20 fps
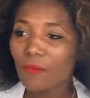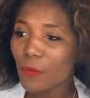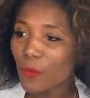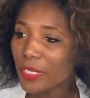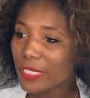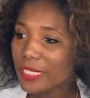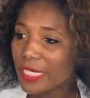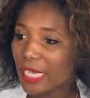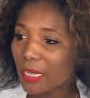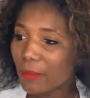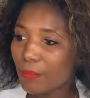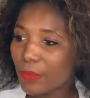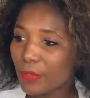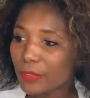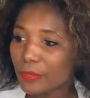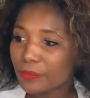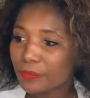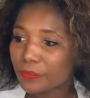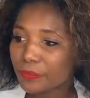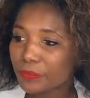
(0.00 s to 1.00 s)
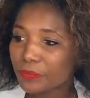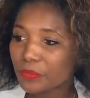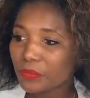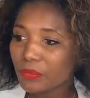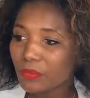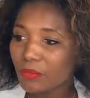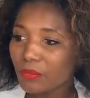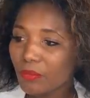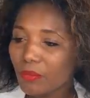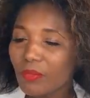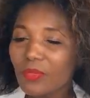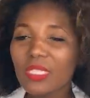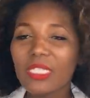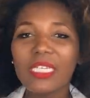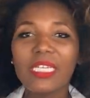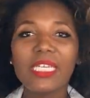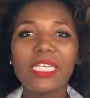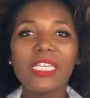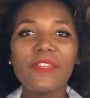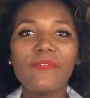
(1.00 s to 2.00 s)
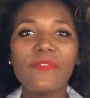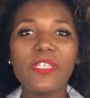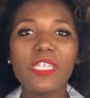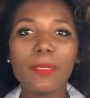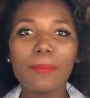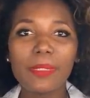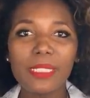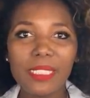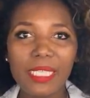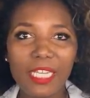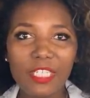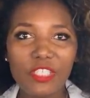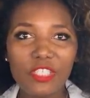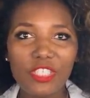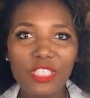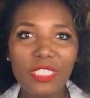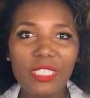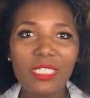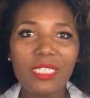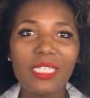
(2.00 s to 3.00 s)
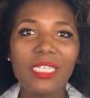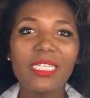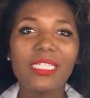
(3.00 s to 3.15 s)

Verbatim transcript: For example, if the obsession